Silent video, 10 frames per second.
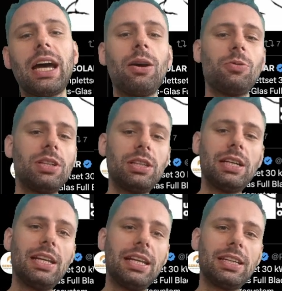I will
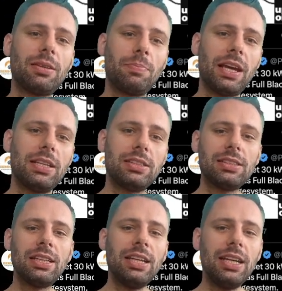link the playlist
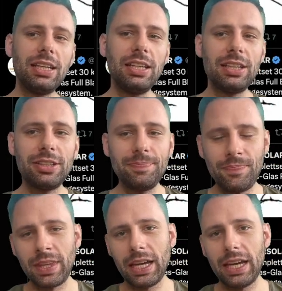here,
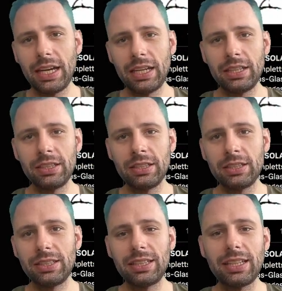
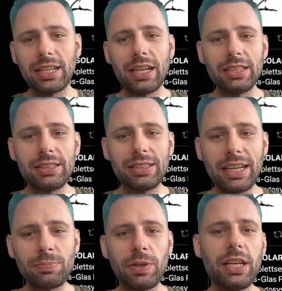and there's
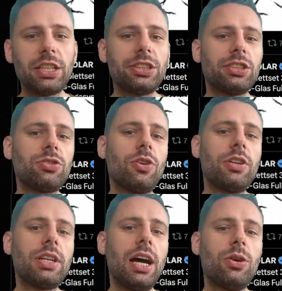explanations
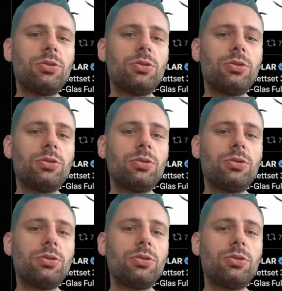on how to